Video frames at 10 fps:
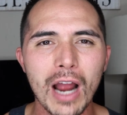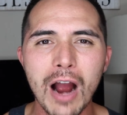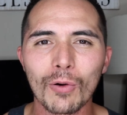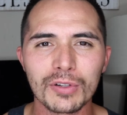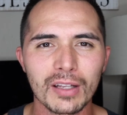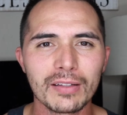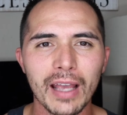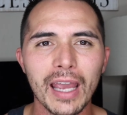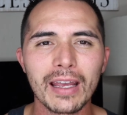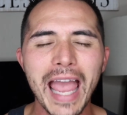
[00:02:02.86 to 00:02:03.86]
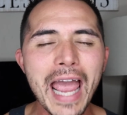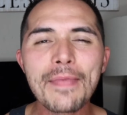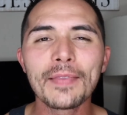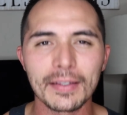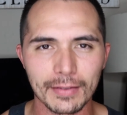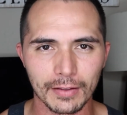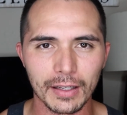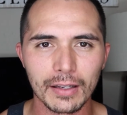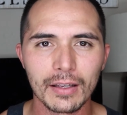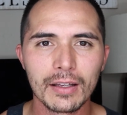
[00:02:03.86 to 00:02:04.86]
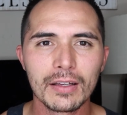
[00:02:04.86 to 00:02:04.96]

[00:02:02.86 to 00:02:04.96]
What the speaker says: hours a day, endlessly,